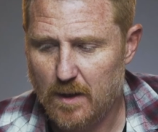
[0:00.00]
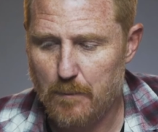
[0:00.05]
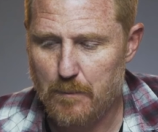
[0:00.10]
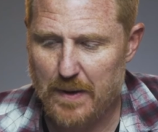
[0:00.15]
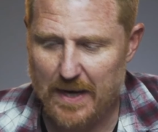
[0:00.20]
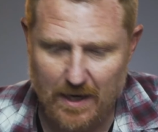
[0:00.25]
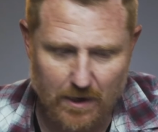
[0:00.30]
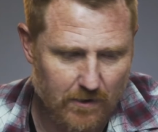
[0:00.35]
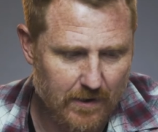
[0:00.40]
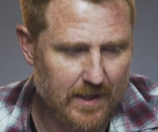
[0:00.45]

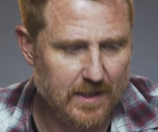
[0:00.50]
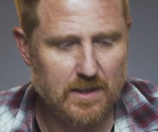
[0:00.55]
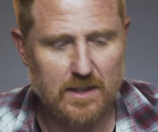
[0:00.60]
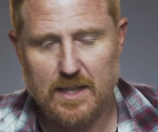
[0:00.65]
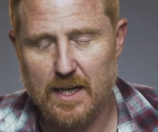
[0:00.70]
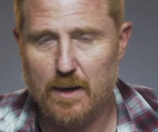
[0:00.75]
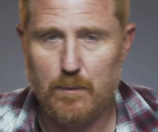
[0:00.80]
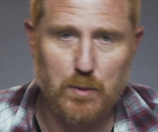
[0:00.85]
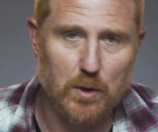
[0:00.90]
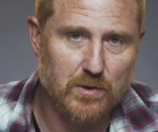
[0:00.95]
comparing the
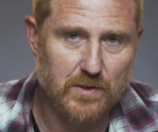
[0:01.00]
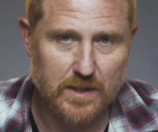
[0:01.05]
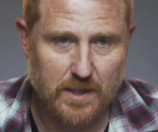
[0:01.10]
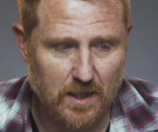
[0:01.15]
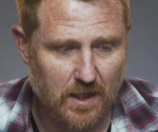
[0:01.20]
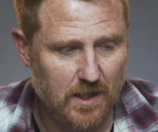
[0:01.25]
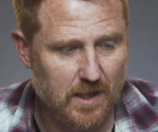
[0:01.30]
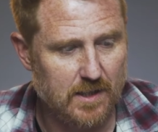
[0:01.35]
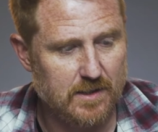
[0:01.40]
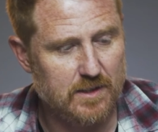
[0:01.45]
kind of pros and
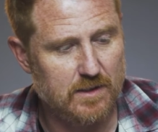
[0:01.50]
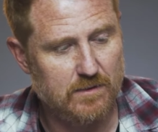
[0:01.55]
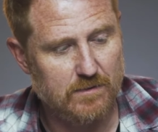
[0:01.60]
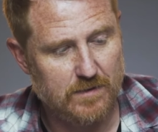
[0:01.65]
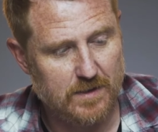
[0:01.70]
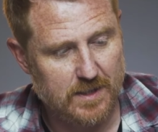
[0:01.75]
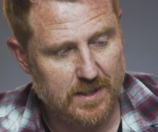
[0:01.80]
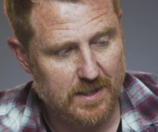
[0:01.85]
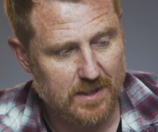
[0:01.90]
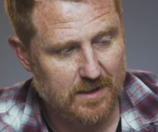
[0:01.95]
cons of
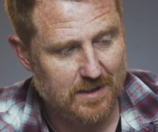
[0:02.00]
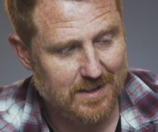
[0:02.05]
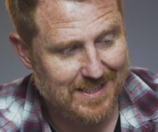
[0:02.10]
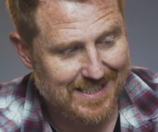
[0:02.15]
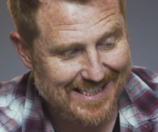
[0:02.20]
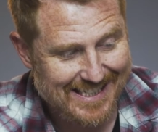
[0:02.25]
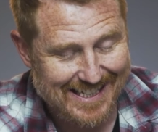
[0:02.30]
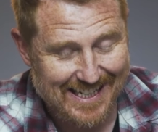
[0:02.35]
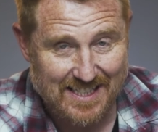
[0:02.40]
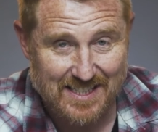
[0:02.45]
the
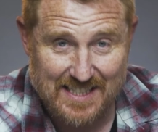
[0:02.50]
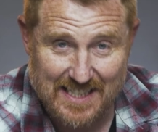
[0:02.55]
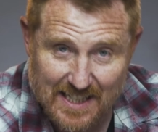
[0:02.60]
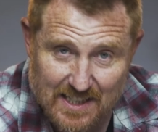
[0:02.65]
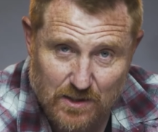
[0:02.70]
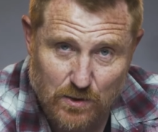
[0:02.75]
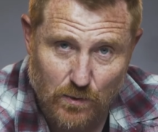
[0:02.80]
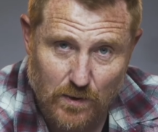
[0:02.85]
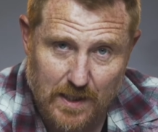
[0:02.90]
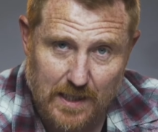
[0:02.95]

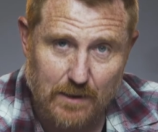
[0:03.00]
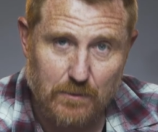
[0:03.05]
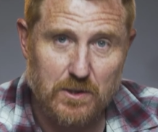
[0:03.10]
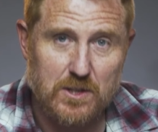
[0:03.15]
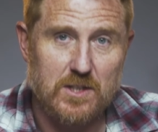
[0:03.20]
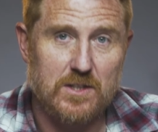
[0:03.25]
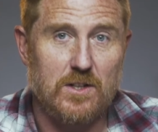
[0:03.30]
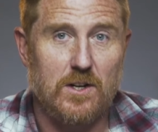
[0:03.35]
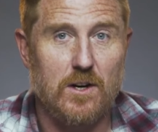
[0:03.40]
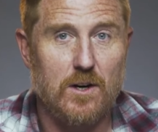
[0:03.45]
DS620,
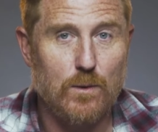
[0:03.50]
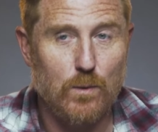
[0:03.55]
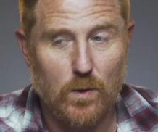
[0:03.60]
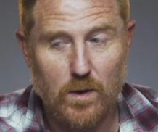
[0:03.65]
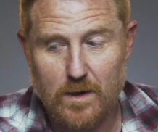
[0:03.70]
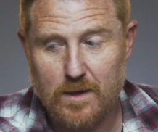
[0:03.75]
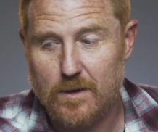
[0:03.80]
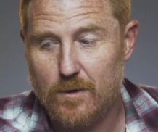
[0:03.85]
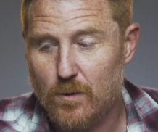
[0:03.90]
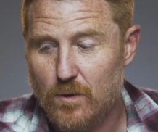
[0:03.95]
which is our
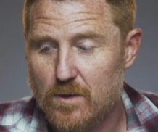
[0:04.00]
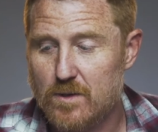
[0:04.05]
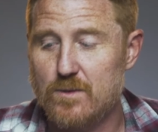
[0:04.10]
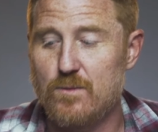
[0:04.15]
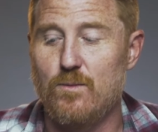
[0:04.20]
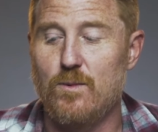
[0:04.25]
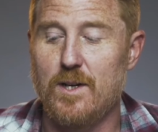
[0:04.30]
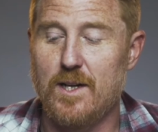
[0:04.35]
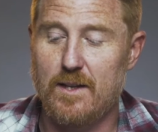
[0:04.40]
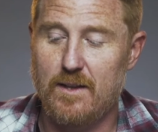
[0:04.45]

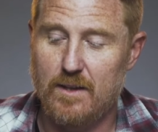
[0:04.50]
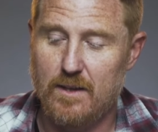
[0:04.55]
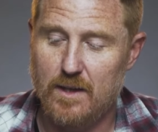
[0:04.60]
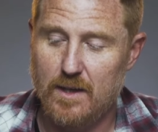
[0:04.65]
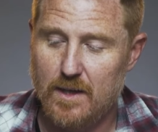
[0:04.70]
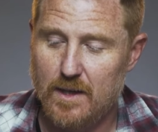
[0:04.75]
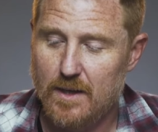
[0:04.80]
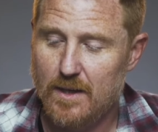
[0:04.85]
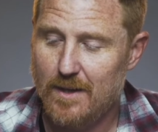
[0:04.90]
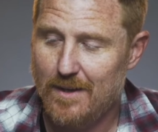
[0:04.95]
workhorse, with
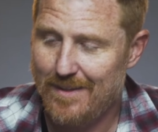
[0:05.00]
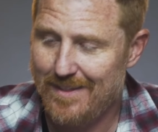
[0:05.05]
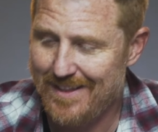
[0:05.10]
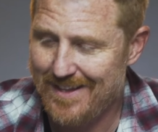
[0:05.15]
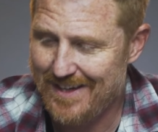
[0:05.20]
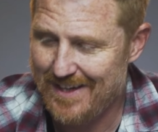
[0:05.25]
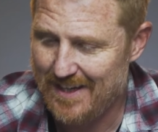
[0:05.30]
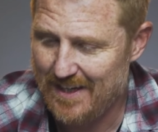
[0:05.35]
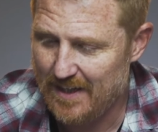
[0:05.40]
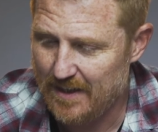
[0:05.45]

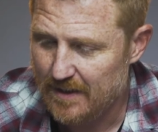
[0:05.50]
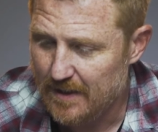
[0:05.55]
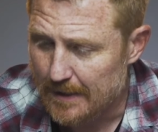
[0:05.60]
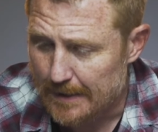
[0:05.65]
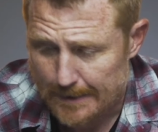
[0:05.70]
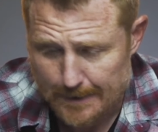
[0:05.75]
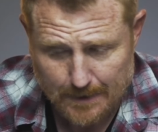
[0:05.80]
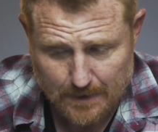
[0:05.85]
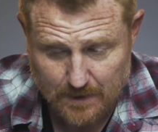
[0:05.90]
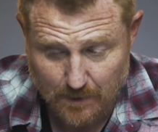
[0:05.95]

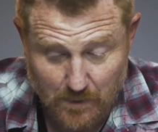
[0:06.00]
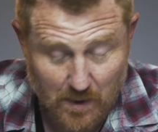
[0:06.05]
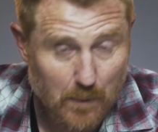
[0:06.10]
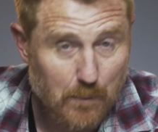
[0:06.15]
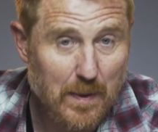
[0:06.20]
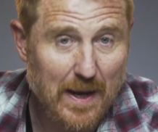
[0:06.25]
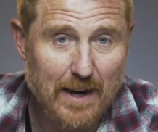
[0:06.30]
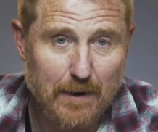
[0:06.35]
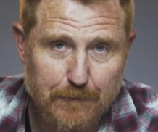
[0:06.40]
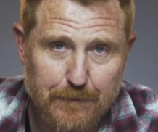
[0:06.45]
some of the
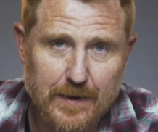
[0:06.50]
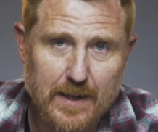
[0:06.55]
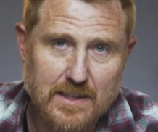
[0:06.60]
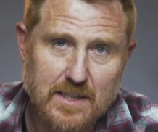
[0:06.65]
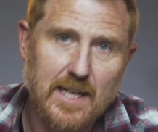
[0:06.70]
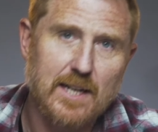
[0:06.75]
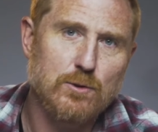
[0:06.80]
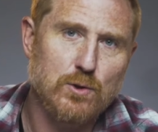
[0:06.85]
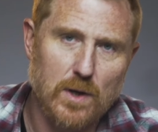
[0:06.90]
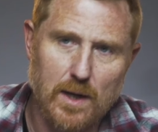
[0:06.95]
benefits
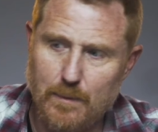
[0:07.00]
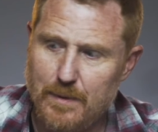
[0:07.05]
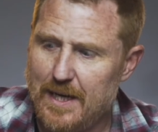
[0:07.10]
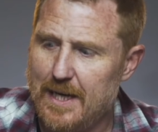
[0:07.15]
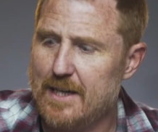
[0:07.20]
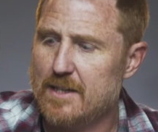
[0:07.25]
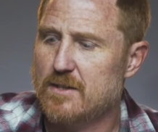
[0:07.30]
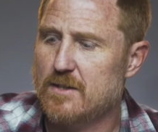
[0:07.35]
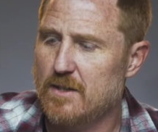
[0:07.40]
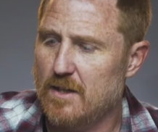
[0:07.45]
and
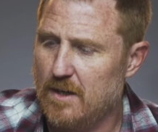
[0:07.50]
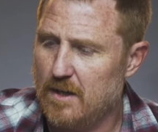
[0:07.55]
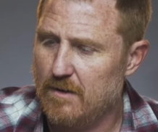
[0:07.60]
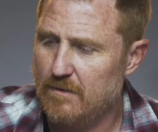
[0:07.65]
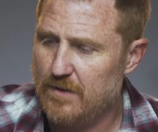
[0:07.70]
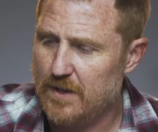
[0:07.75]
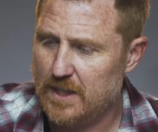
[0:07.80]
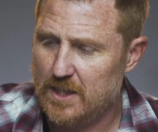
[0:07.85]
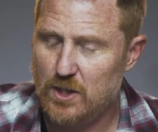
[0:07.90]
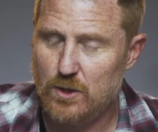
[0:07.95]
drawbacks
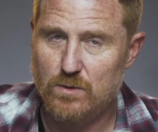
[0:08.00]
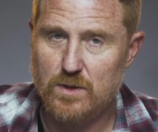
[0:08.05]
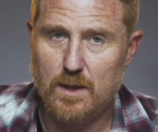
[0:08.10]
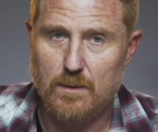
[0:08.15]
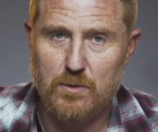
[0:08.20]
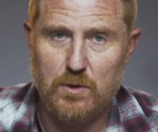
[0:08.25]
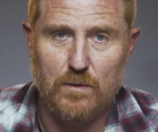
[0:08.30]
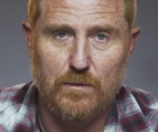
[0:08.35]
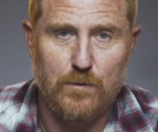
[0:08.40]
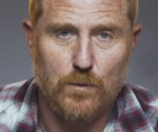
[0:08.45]
of the
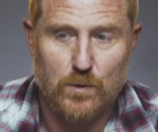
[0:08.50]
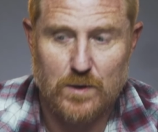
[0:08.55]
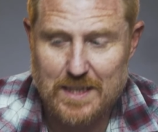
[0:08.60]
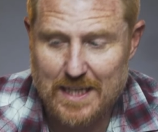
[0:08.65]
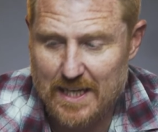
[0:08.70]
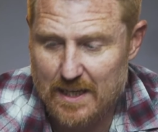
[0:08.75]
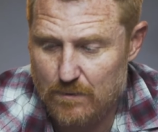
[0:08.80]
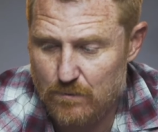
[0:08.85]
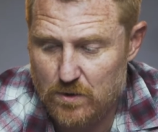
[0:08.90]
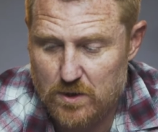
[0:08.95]

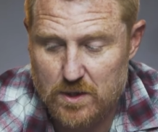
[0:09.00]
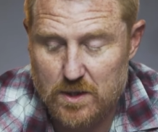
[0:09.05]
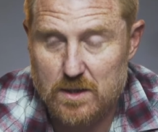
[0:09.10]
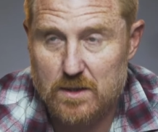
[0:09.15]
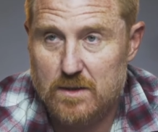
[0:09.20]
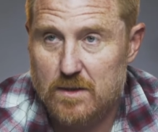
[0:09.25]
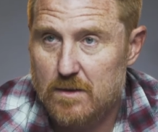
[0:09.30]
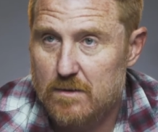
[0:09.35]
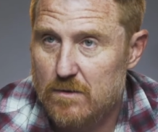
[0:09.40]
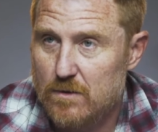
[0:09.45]
QW410, which
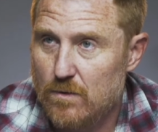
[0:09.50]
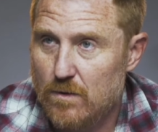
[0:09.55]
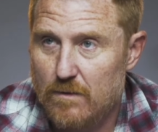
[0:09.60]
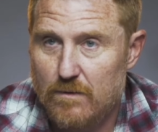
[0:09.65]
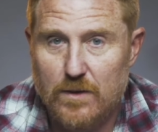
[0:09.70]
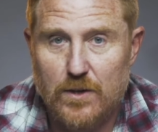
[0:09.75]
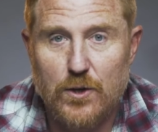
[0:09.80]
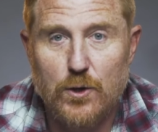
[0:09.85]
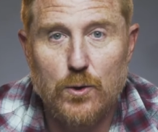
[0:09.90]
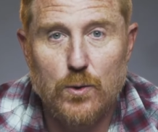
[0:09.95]
is sort of
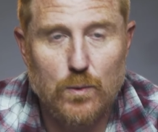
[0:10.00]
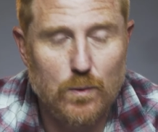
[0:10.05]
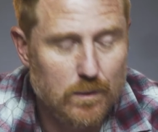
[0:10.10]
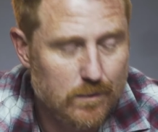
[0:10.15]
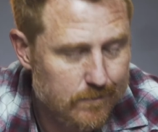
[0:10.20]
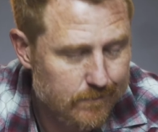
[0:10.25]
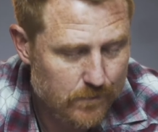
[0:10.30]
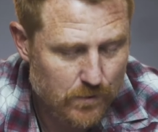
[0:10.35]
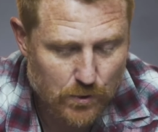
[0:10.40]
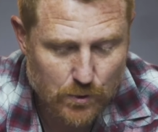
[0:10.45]
the
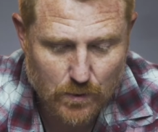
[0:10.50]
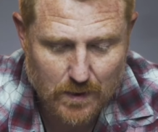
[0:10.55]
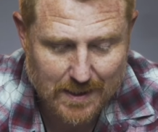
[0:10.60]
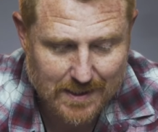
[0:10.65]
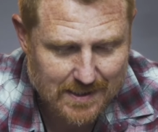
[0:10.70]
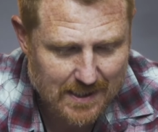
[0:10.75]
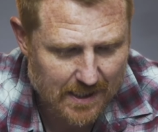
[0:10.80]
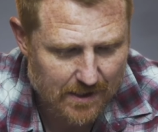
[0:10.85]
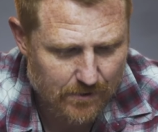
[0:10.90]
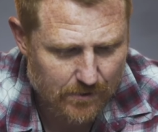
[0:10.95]
new
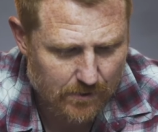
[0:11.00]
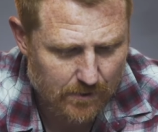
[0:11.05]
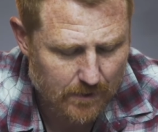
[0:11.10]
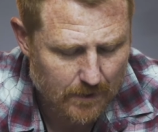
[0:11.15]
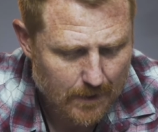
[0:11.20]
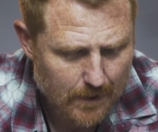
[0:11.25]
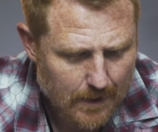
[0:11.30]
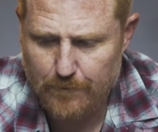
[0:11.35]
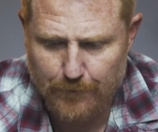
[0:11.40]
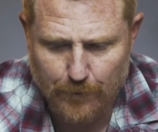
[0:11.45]
contender.
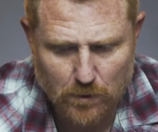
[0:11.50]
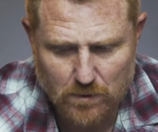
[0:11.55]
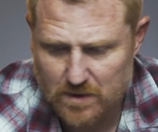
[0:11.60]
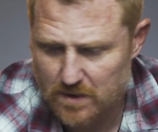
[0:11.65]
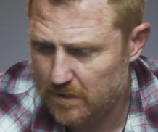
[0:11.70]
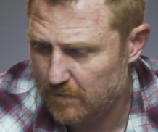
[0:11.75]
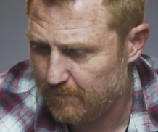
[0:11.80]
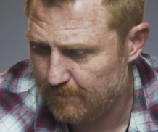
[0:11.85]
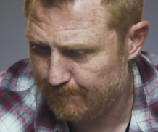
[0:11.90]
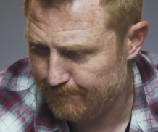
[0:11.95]

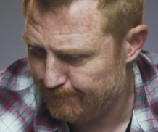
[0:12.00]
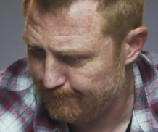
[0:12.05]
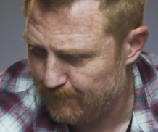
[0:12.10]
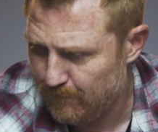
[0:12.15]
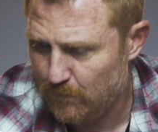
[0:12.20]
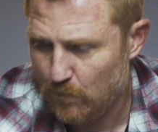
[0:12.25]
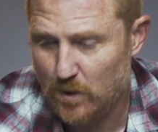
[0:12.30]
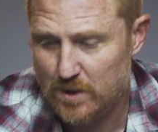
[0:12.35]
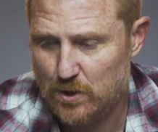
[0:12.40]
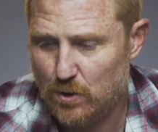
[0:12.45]
First,
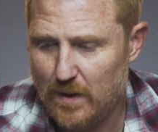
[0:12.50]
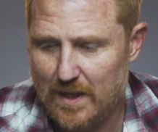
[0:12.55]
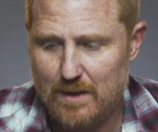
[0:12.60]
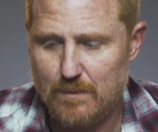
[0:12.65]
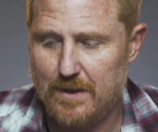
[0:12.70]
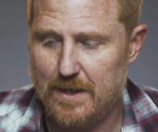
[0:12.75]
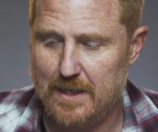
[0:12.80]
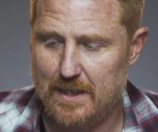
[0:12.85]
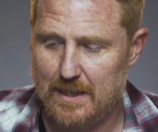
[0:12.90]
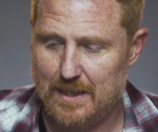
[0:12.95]
what's great
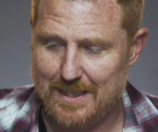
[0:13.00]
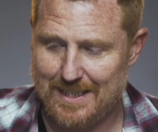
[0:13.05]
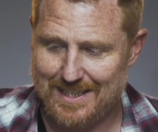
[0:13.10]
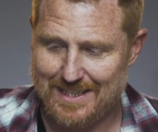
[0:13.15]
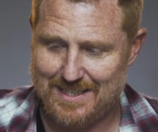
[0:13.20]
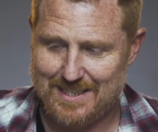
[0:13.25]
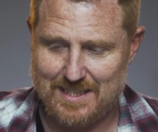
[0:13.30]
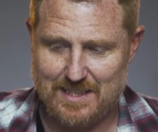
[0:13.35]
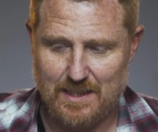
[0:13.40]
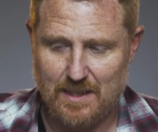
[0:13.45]
about it?
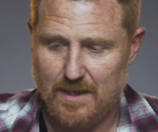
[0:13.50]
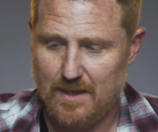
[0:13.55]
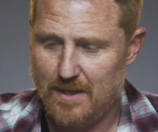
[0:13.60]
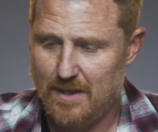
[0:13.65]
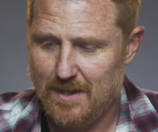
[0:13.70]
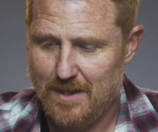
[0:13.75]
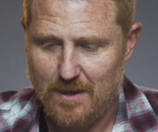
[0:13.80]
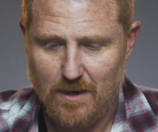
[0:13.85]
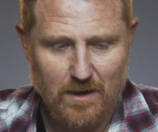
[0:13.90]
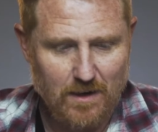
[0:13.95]
It's
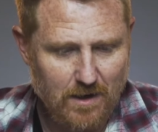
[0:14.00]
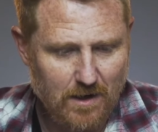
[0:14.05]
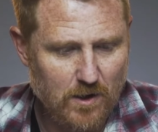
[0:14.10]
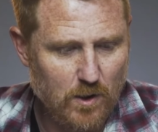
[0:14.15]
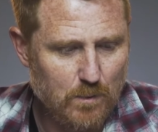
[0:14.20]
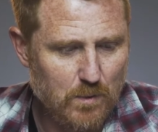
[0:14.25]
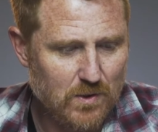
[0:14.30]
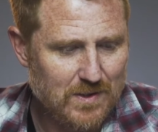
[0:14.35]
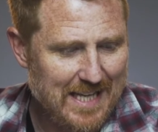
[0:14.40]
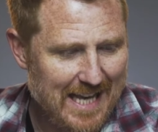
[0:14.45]

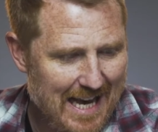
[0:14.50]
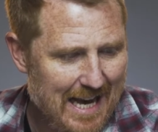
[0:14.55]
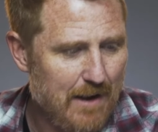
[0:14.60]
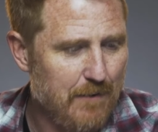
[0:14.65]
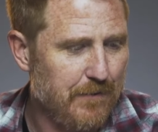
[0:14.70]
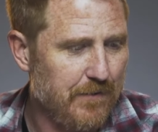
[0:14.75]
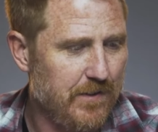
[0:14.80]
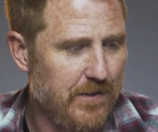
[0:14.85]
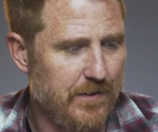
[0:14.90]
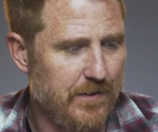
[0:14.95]
almost half